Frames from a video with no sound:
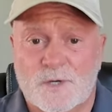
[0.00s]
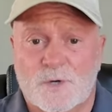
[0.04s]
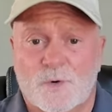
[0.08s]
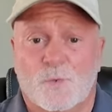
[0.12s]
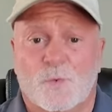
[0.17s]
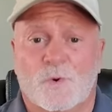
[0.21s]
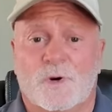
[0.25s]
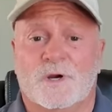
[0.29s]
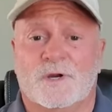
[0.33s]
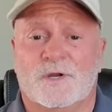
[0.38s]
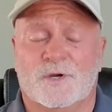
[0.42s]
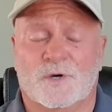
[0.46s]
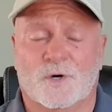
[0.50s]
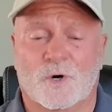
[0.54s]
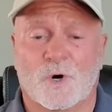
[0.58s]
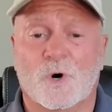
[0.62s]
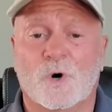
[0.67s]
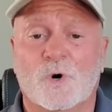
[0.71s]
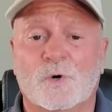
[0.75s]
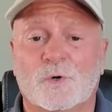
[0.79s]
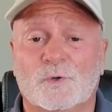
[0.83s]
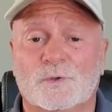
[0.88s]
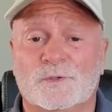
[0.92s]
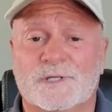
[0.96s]
where you're
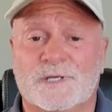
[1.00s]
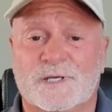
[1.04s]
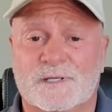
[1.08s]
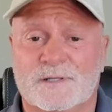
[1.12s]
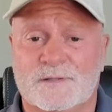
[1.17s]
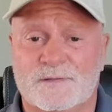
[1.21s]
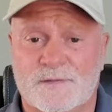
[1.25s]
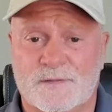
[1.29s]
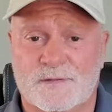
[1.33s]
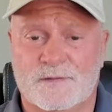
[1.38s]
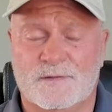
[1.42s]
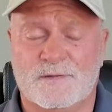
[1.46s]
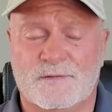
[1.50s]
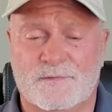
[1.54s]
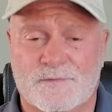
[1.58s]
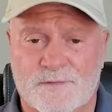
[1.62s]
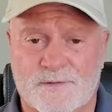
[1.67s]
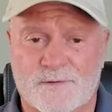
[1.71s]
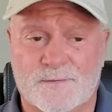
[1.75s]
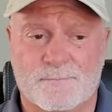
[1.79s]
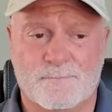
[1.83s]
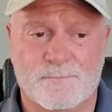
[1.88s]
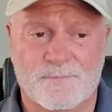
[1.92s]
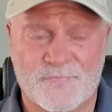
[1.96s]
holding
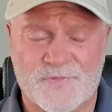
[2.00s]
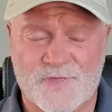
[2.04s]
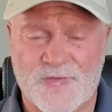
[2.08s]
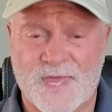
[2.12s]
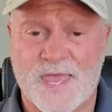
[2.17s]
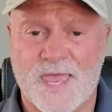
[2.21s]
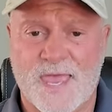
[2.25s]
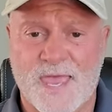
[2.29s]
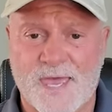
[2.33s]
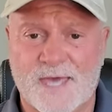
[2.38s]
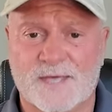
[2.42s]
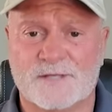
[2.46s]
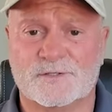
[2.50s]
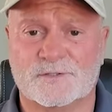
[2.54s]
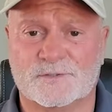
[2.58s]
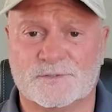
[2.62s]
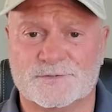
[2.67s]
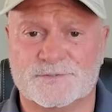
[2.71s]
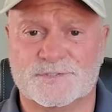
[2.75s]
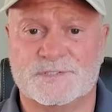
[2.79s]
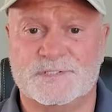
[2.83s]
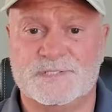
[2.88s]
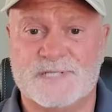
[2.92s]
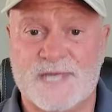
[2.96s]
the the
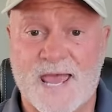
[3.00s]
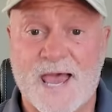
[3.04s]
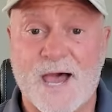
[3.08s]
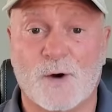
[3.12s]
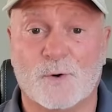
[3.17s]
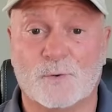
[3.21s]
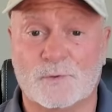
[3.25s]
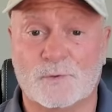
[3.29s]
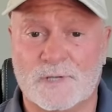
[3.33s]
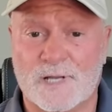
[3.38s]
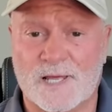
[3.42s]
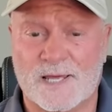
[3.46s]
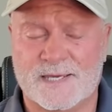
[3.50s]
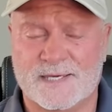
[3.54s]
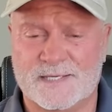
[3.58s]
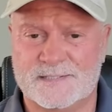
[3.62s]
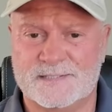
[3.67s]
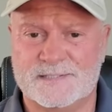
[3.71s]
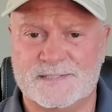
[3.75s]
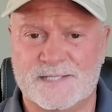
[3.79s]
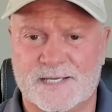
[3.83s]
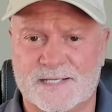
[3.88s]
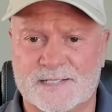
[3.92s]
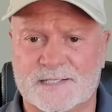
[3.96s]
handles down like a
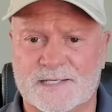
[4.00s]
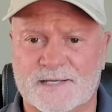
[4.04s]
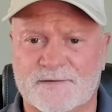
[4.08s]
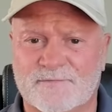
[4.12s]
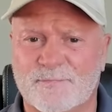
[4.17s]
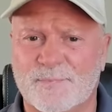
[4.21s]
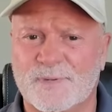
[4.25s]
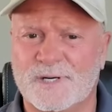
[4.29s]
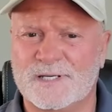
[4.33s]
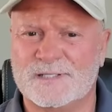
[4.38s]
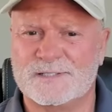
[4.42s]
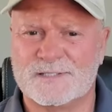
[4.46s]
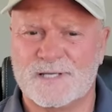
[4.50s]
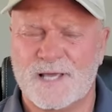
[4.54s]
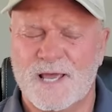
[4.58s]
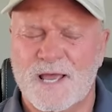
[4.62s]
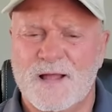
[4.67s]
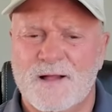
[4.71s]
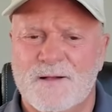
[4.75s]
deadlift, but it's